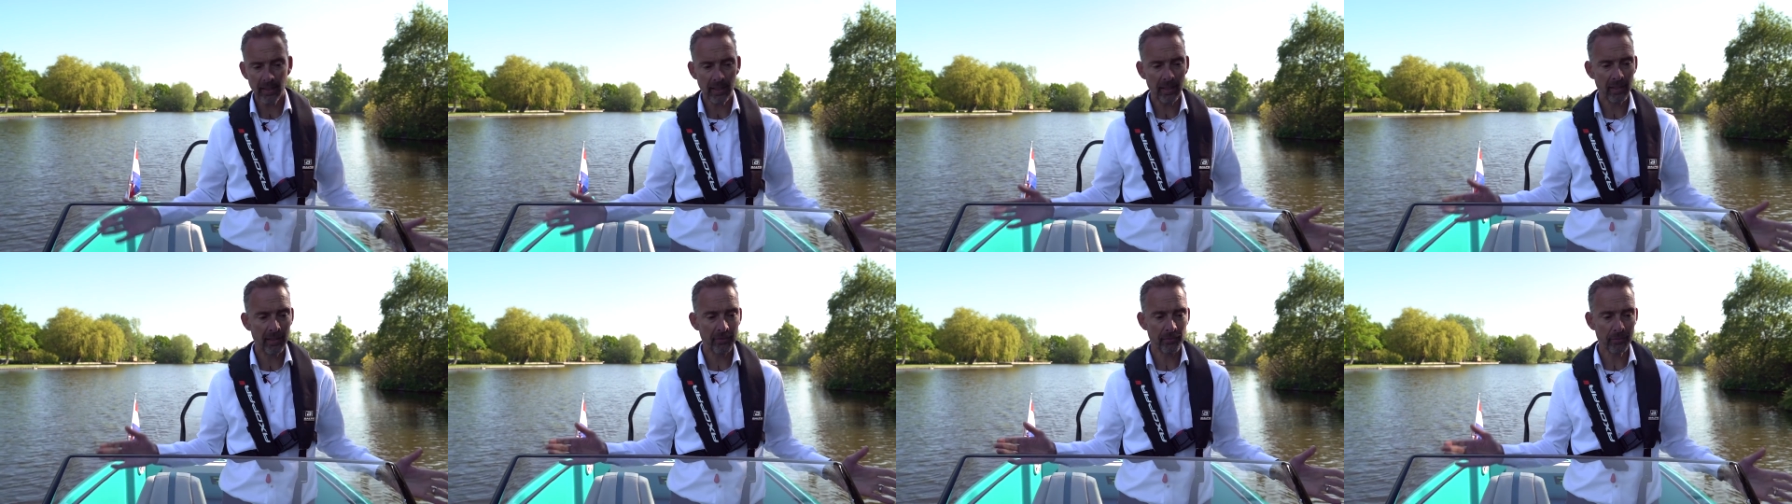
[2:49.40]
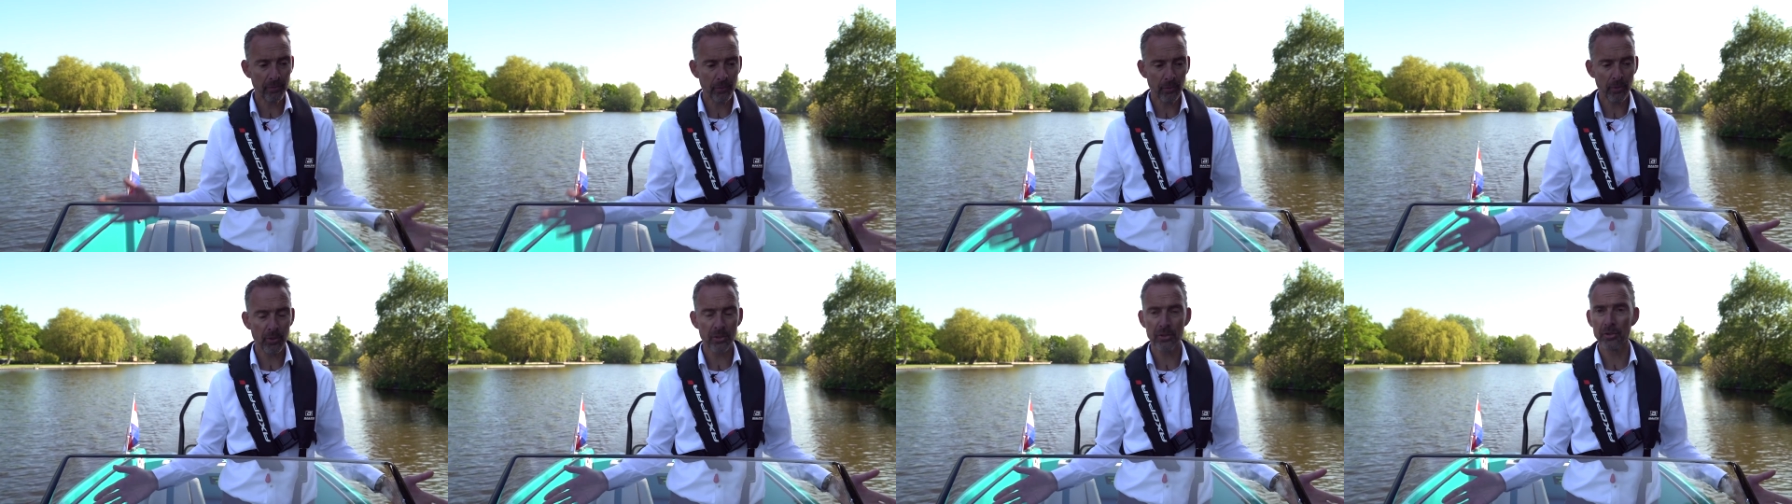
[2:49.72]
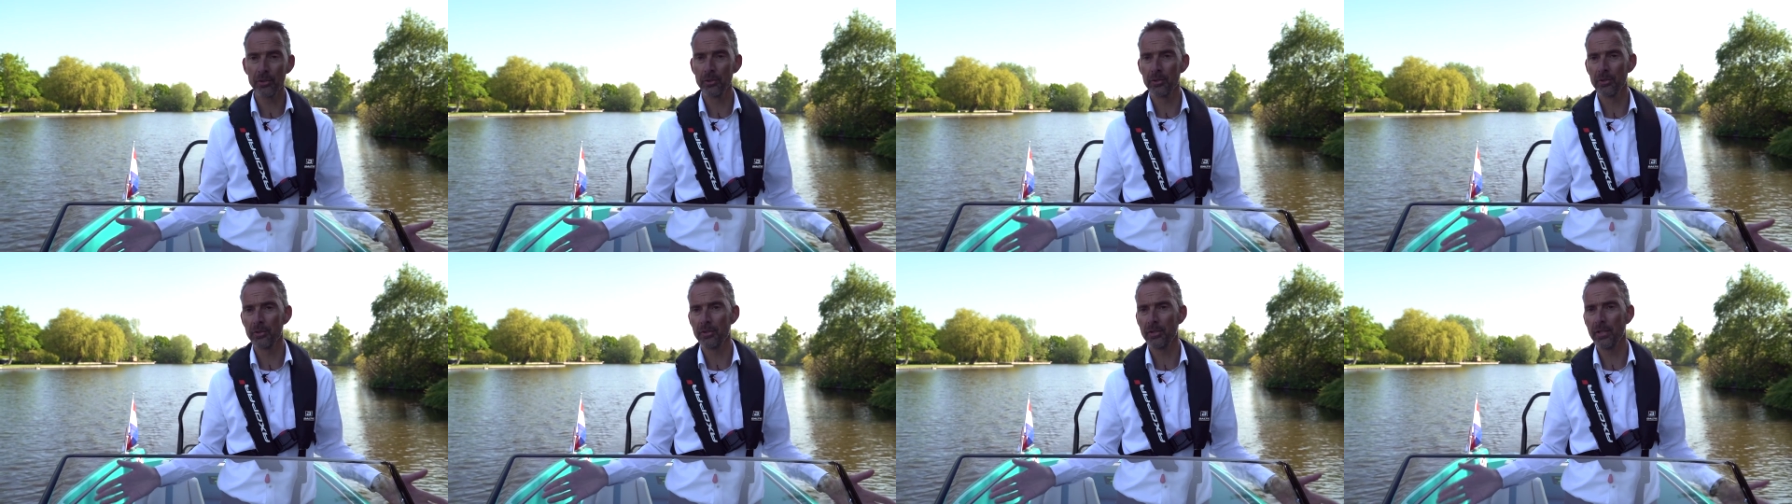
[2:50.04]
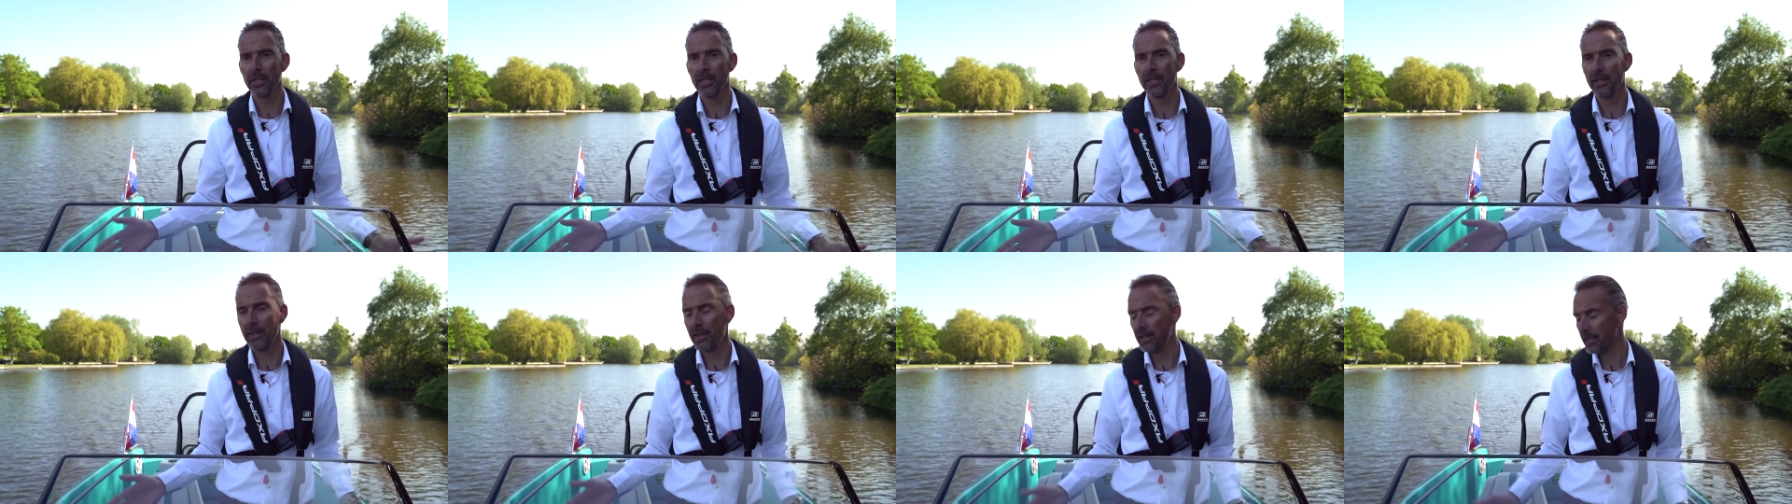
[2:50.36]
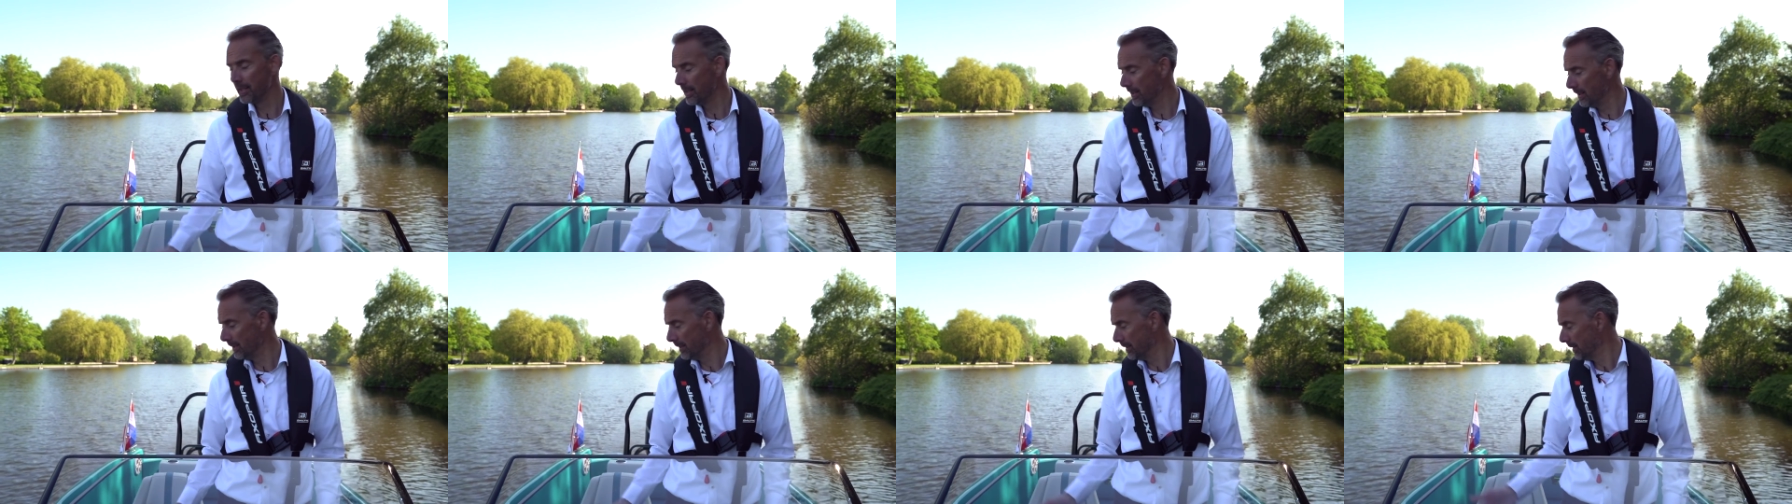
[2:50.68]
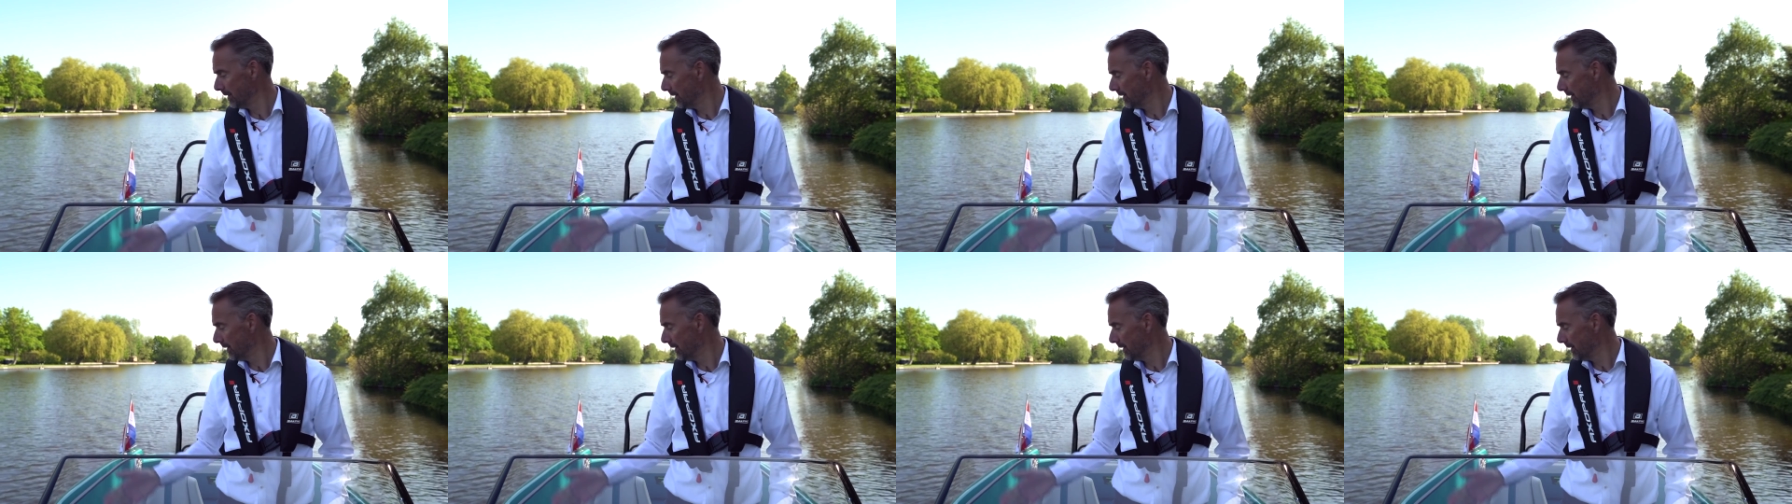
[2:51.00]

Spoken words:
Of course, you'll see the